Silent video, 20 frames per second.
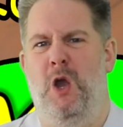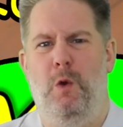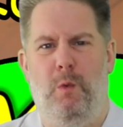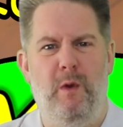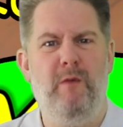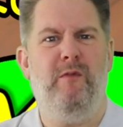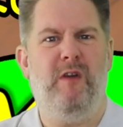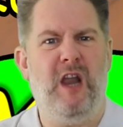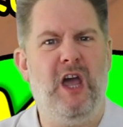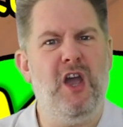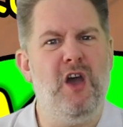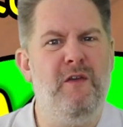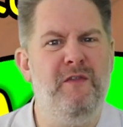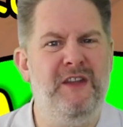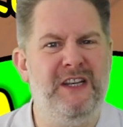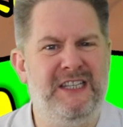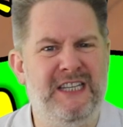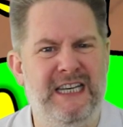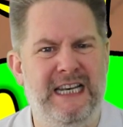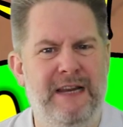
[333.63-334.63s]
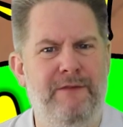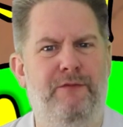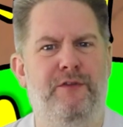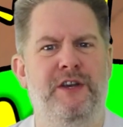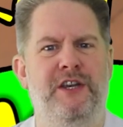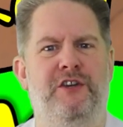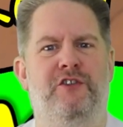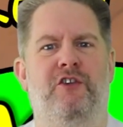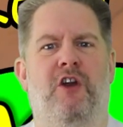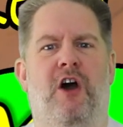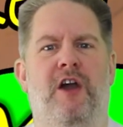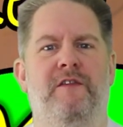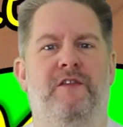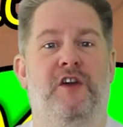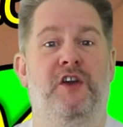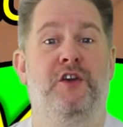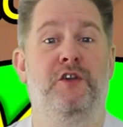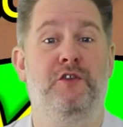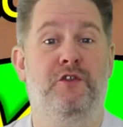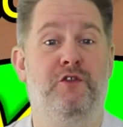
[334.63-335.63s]
We rely on the delivery
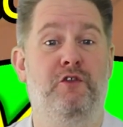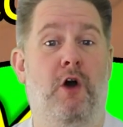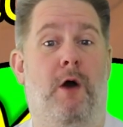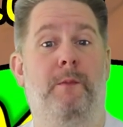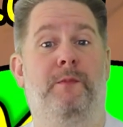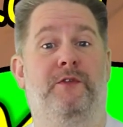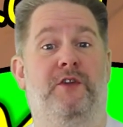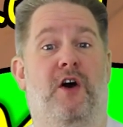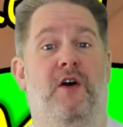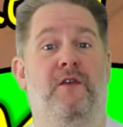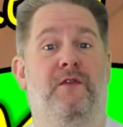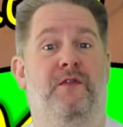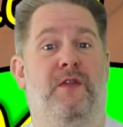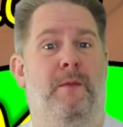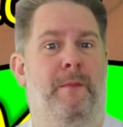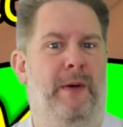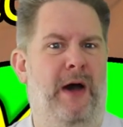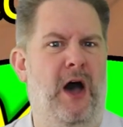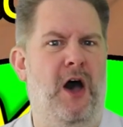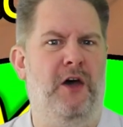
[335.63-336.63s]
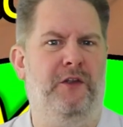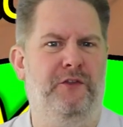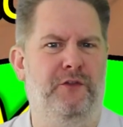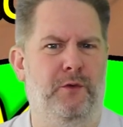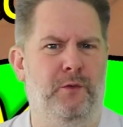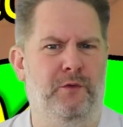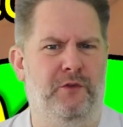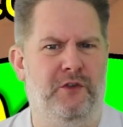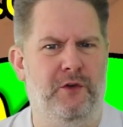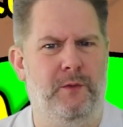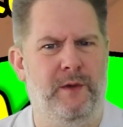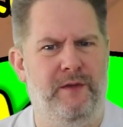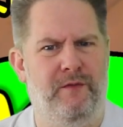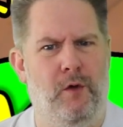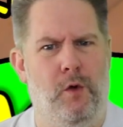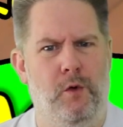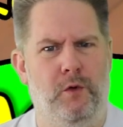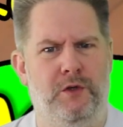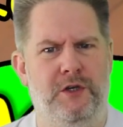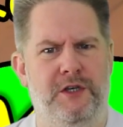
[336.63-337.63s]
driver who drops off the parcels that we've
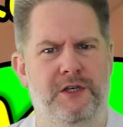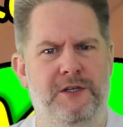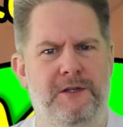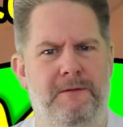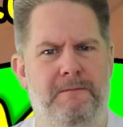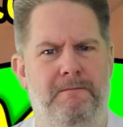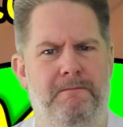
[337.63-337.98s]
ordered.